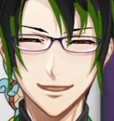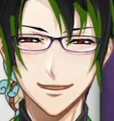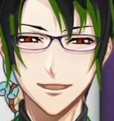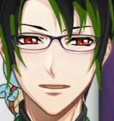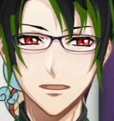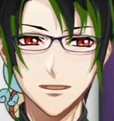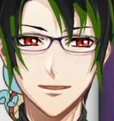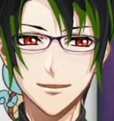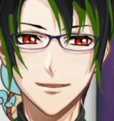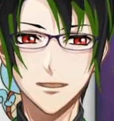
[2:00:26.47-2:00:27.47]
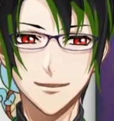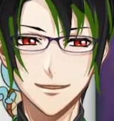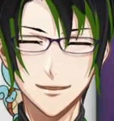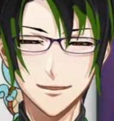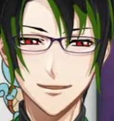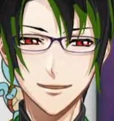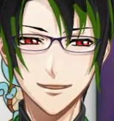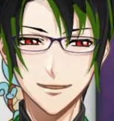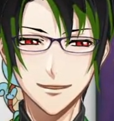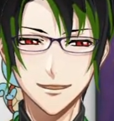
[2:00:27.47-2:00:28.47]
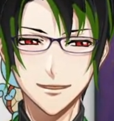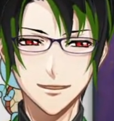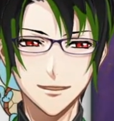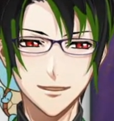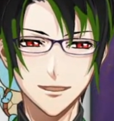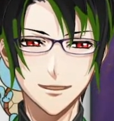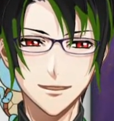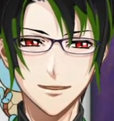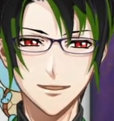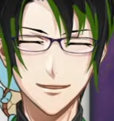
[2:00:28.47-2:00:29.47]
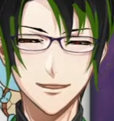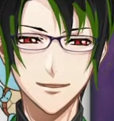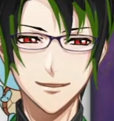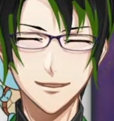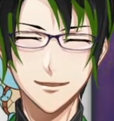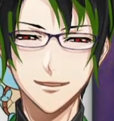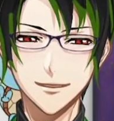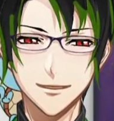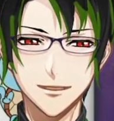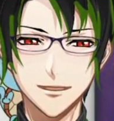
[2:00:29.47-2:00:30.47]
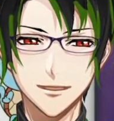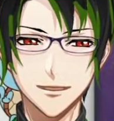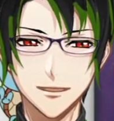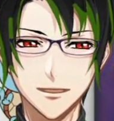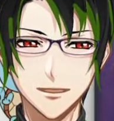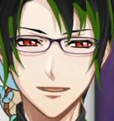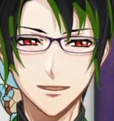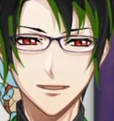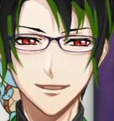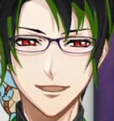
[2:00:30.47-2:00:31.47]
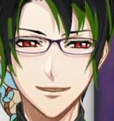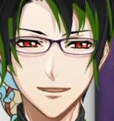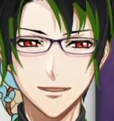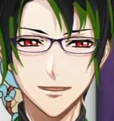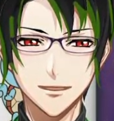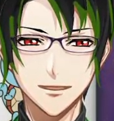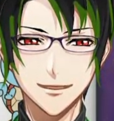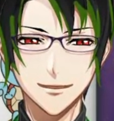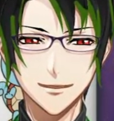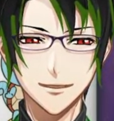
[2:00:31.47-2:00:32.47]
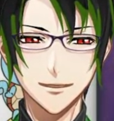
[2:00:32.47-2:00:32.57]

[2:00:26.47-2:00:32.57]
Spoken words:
There was nothing to do at that. I don't know if there must have been a hurricane not long passed through.